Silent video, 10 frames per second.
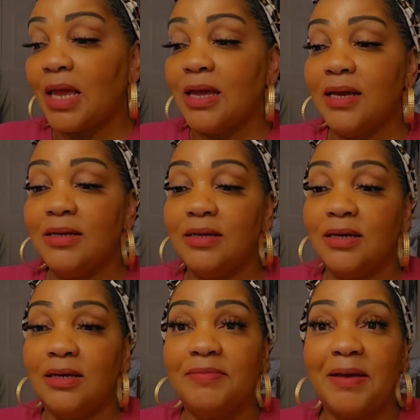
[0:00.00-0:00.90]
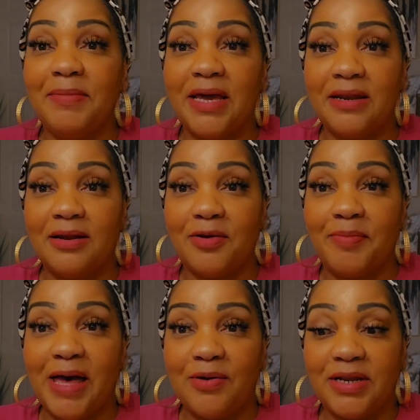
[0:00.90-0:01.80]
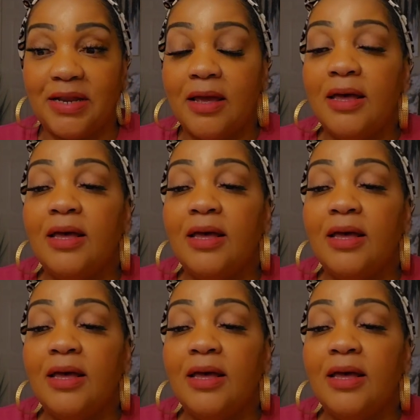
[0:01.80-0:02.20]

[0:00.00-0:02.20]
And uh, I'm not mad at her about it.